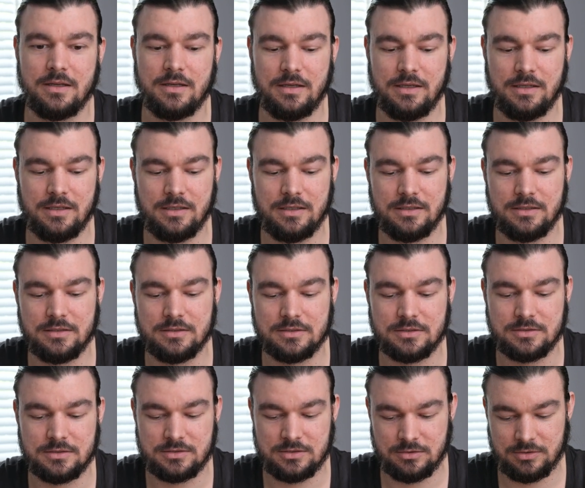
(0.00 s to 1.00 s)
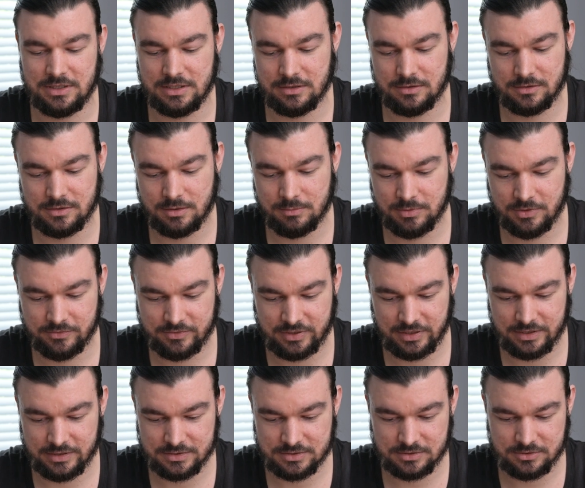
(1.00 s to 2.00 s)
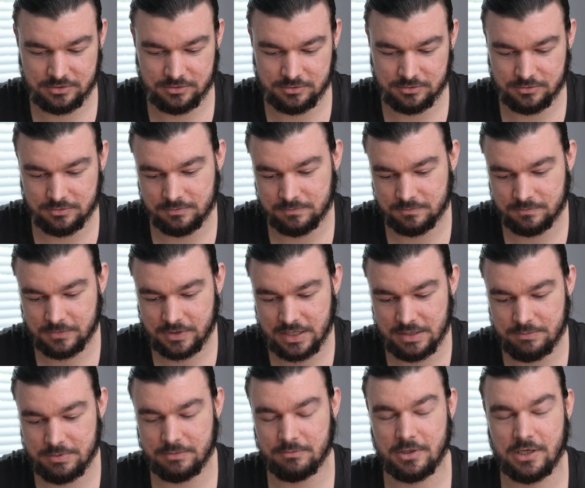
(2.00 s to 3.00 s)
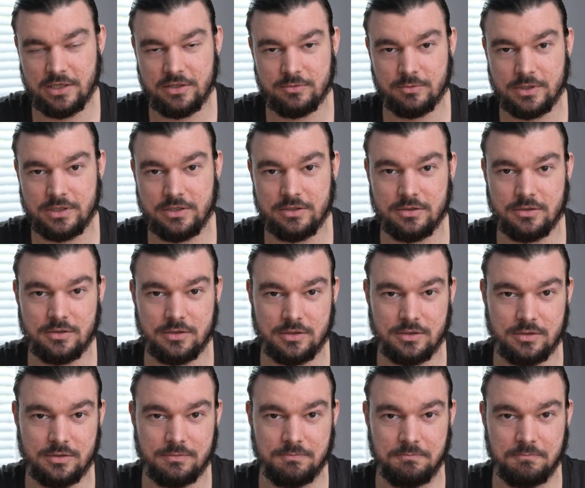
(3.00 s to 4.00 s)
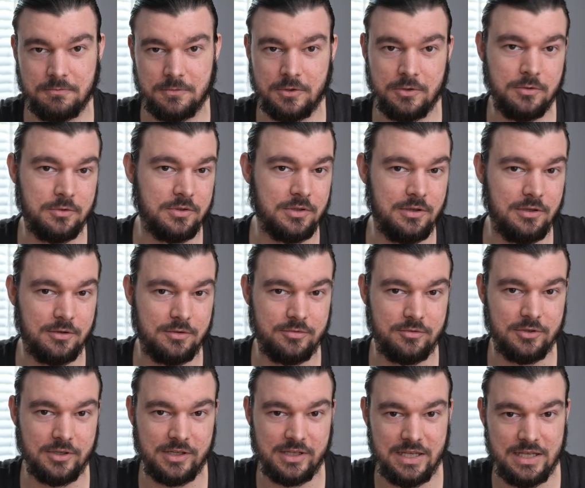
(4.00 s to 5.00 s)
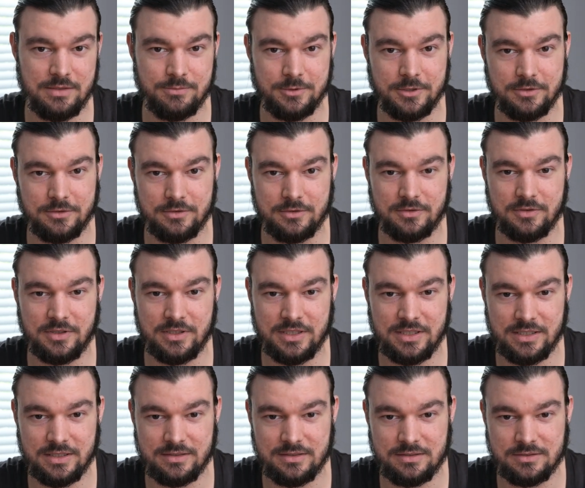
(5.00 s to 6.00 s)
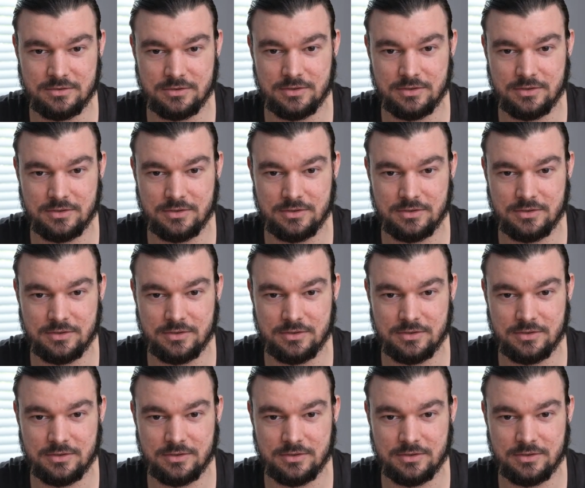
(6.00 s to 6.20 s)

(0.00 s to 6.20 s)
So there are a couple of things to keep in mind when you're going to look for a cable. These are